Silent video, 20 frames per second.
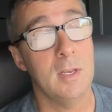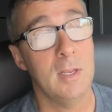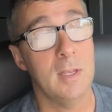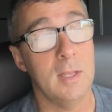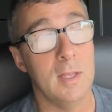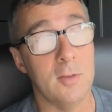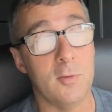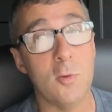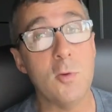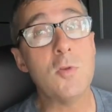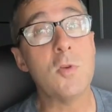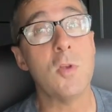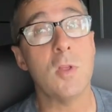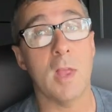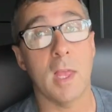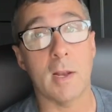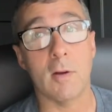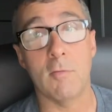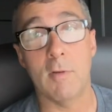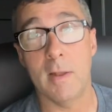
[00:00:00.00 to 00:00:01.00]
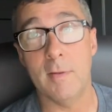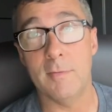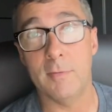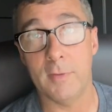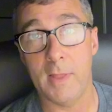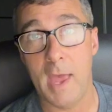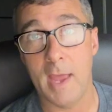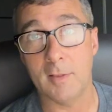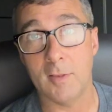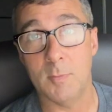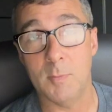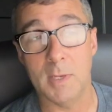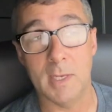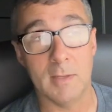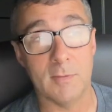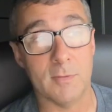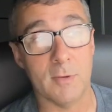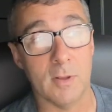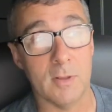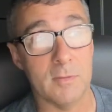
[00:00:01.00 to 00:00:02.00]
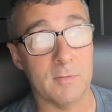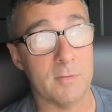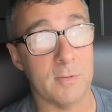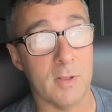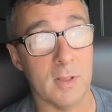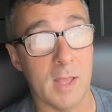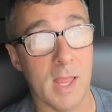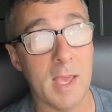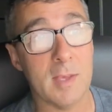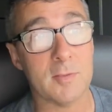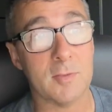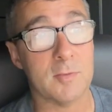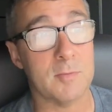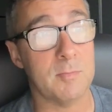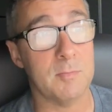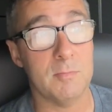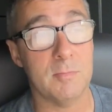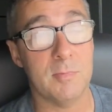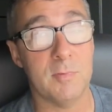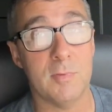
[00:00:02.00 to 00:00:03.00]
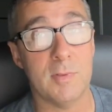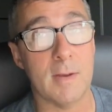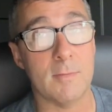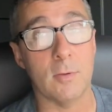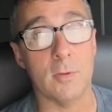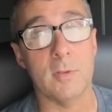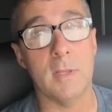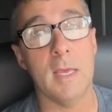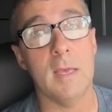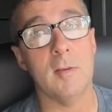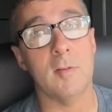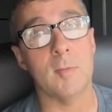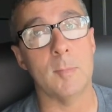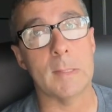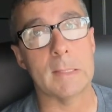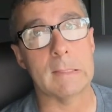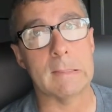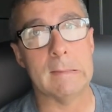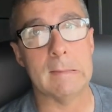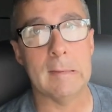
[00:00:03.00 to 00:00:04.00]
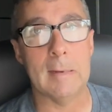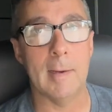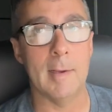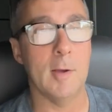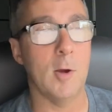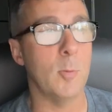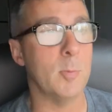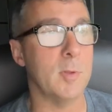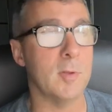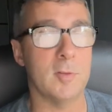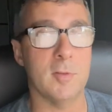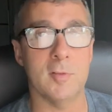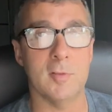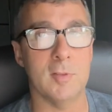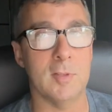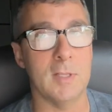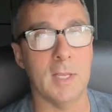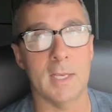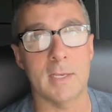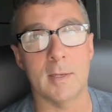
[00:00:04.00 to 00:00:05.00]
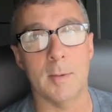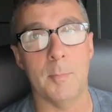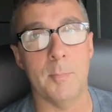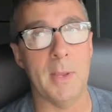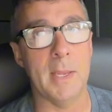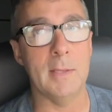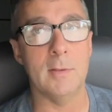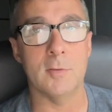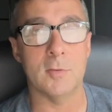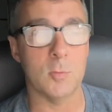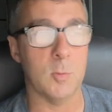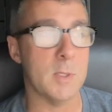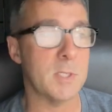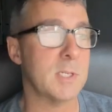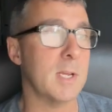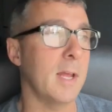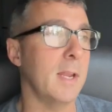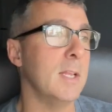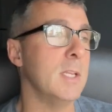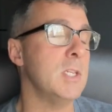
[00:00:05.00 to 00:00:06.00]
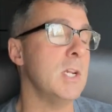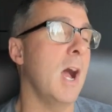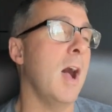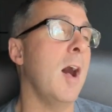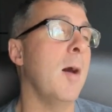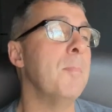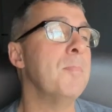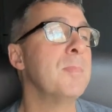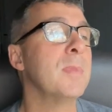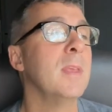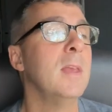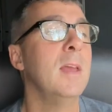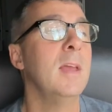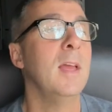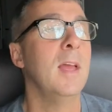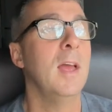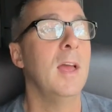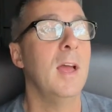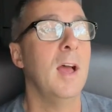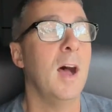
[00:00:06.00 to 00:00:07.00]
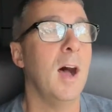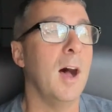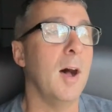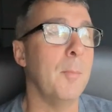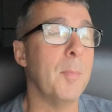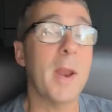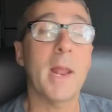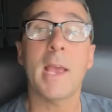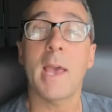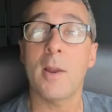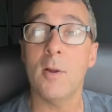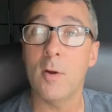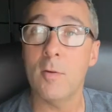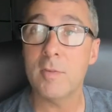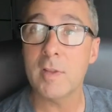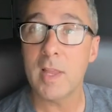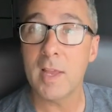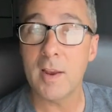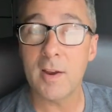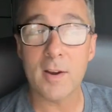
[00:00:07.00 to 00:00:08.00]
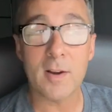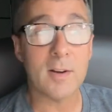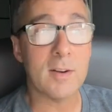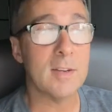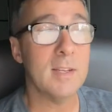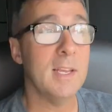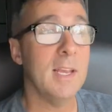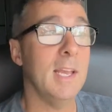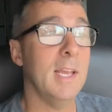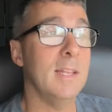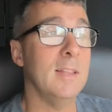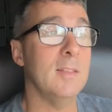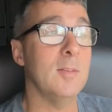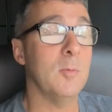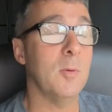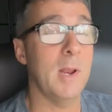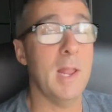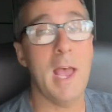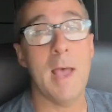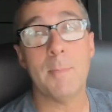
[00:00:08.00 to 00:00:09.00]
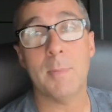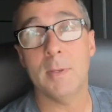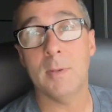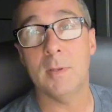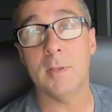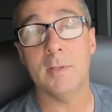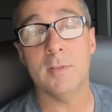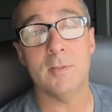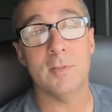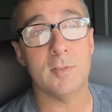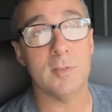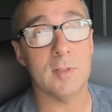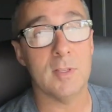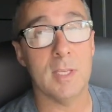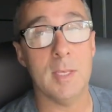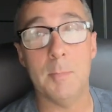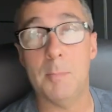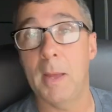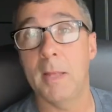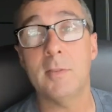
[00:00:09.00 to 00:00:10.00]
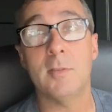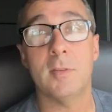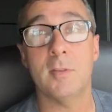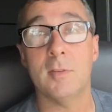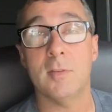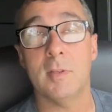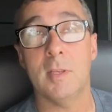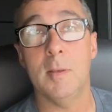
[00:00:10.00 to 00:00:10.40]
it's usually like a red flag to me. And for the last several days, I'm like, I hope this isn't like a bait and switch kind of job. But I got over there, and what happened is he bent